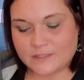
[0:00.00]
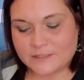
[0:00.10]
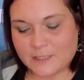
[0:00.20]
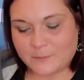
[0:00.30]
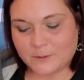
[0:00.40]

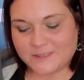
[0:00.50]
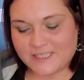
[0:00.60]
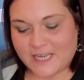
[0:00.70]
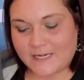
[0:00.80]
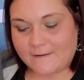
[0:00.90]

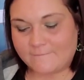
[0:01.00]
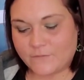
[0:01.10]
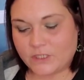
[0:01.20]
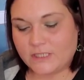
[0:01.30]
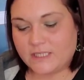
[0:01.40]
Double-sided
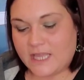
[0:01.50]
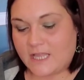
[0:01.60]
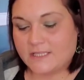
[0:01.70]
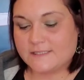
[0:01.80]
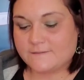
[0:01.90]
foot
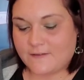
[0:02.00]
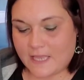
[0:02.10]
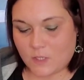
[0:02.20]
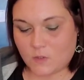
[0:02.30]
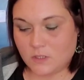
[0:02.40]
callus
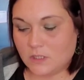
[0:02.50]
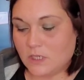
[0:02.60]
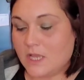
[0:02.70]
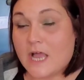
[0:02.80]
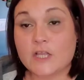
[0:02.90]
file.
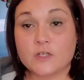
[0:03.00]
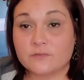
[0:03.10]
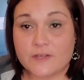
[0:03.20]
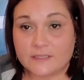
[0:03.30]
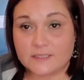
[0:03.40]
I couldn't
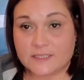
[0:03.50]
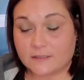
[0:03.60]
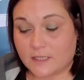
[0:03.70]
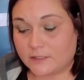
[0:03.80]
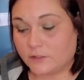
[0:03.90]
find these
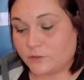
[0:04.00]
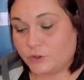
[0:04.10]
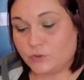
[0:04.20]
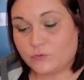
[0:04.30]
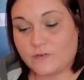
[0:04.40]
online though
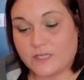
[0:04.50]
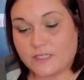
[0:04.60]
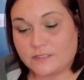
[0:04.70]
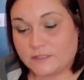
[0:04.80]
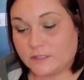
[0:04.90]
to
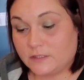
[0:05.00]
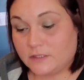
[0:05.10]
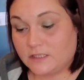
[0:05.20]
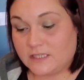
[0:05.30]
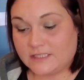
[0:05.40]
find
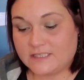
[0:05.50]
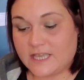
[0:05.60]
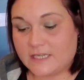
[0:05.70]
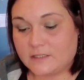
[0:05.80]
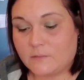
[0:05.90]
the
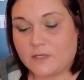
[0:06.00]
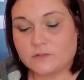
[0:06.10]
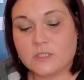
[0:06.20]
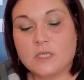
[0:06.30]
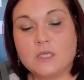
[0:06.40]
exact amount.